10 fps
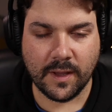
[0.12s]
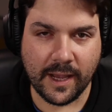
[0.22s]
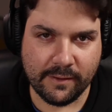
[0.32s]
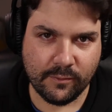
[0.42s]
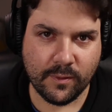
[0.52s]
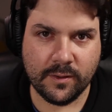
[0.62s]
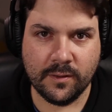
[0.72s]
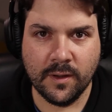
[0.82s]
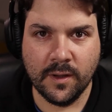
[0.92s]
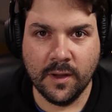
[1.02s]
Hey
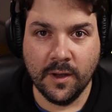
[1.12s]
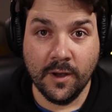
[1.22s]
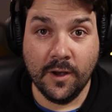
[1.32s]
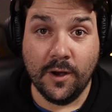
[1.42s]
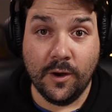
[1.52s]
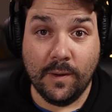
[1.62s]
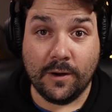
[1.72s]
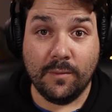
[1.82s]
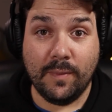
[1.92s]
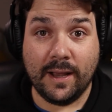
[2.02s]
everyone,
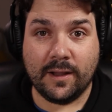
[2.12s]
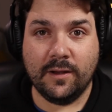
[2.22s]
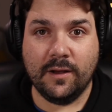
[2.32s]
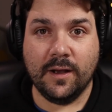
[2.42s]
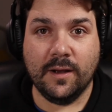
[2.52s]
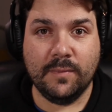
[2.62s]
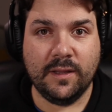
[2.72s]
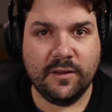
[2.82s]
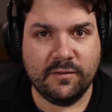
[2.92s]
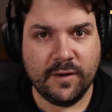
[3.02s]
welcome back.
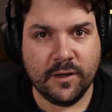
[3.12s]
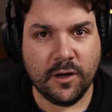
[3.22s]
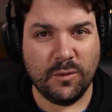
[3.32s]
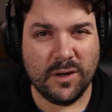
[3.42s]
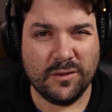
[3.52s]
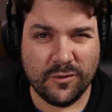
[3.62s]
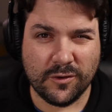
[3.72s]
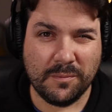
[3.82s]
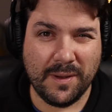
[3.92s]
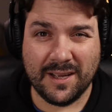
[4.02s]
In this video I want to
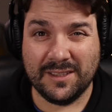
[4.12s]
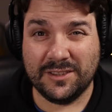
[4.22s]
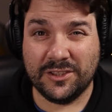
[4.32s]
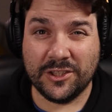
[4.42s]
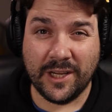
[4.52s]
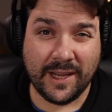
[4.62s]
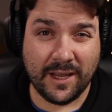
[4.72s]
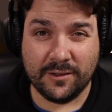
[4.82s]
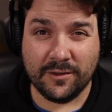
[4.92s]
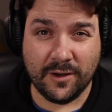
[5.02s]
talk about
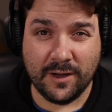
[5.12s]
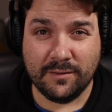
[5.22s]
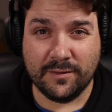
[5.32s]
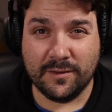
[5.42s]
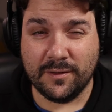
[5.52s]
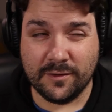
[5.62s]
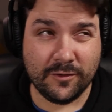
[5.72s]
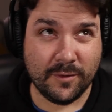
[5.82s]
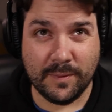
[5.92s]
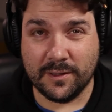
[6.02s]
checkout dives. This is a
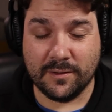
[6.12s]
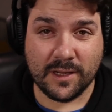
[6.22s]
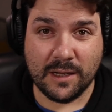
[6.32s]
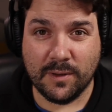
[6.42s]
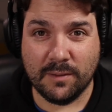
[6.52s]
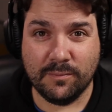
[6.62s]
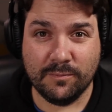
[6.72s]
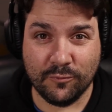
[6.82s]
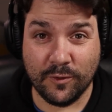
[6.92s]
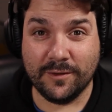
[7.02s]
topic that's come up
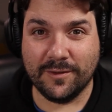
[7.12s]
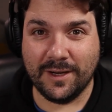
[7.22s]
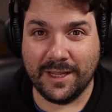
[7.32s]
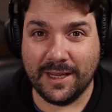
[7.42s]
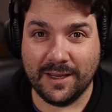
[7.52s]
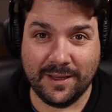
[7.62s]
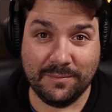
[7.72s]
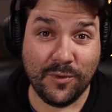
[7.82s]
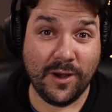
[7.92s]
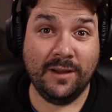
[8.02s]
recently
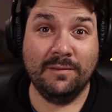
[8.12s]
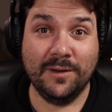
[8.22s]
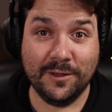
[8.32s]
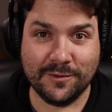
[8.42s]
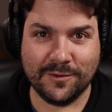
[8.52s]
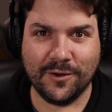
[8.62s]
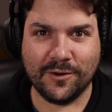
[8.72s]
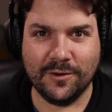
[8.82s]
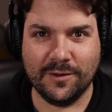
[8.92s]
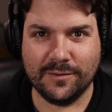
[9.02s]
in my little
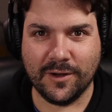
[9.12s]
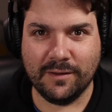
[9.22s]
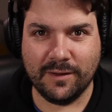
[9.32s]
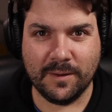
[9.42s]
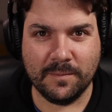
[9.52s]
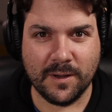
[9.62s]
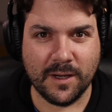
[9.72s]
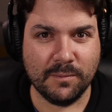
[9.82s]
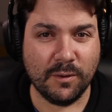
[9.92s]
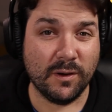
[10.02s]
circle of diving.
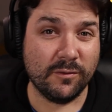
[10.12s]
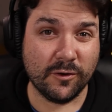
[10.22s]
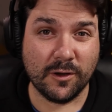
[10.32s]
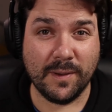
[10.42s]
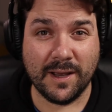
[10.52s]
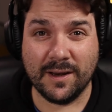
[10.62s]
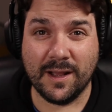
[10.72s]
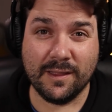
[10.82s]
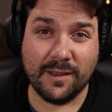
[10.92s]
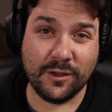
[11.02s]
I want to talk about,
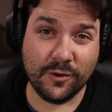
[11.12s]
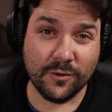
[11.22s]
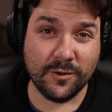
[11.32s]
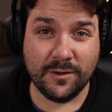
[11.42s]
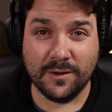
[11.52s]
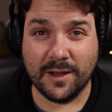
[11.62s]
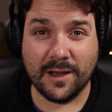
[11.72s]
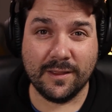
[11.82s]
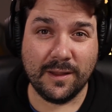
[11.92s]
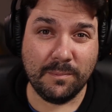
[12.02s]
are they good,
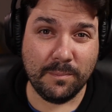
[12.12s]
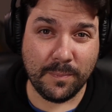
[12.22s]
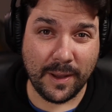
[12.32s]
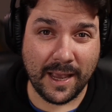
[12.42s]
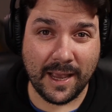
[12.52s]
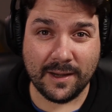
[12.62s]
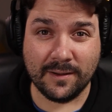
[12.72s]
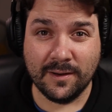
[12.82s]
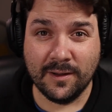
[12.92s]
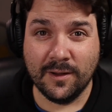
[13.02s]
are they
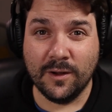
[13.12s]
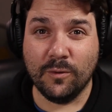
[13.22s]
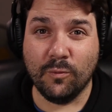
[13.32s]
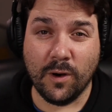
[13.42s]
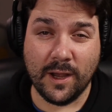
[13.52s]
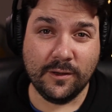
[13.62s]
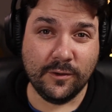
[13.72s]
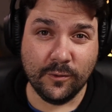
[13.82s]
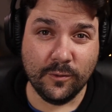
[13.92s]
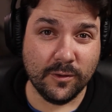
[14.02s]
bad, why
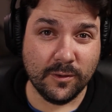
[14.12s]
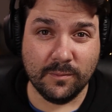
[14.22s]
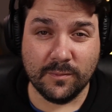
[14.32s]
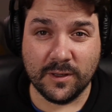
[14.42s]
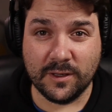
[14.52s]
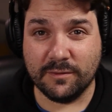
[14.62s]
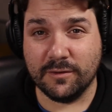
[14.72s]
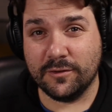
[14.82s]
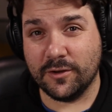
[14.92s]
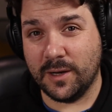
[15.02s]
do them, the
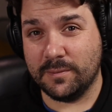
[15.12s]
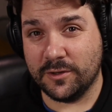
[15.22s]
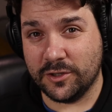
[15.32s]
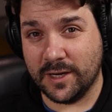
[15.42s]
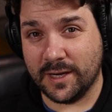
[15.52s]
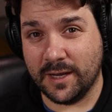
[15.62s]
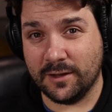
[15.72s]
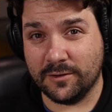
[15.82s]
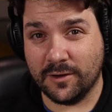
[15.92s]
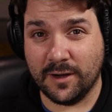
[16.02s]
different types of
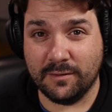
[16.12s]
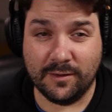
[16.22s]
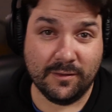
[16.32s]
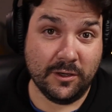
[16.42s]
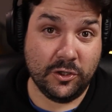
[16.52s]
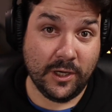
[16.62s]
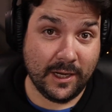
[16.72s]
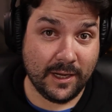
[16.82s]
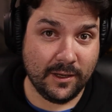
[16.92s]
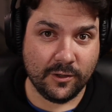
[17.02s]
checkout dives. Is it a
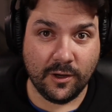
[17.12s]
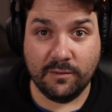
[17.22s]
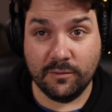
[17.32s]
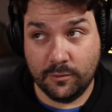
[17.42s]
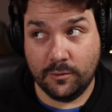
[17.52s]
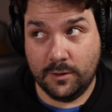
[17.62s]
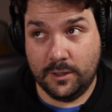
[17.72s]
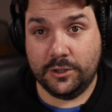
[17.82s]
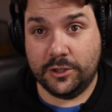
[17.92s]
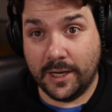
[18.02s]
checkout dive
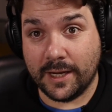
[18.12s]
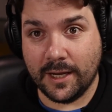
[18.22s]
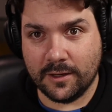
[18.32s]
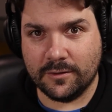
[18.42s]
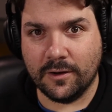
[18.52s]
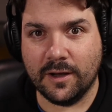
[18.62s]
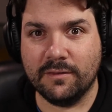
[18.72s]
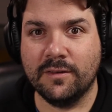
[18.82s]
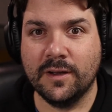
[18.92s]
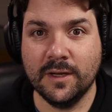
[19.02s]
or a checkout
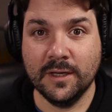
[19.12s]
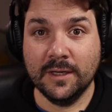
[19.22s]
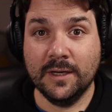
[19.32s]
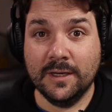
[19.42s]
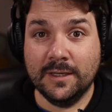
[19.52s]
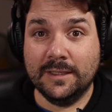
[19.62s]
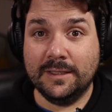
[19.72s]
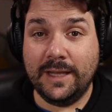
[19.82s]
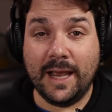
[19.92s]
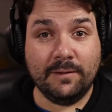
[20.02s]
dive?
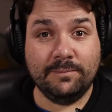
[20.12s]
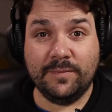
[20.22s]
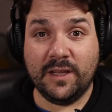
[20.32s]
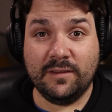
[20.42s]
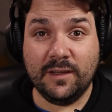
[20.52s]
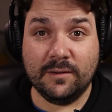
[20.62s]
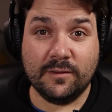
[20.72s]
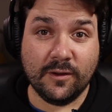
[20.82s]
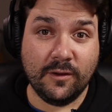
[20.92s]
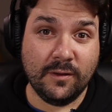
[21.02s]
Yeah, that's
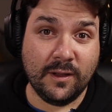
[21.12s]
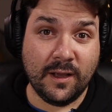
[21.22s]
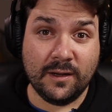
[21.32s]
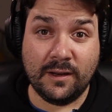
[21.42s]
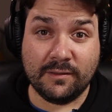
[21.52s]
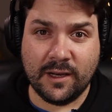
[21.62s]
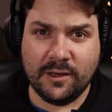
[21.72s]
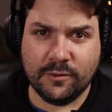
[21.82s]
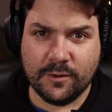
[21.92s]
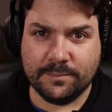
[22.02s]
it. So let's get
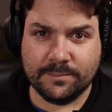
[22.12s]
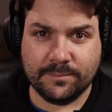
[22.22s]
into it.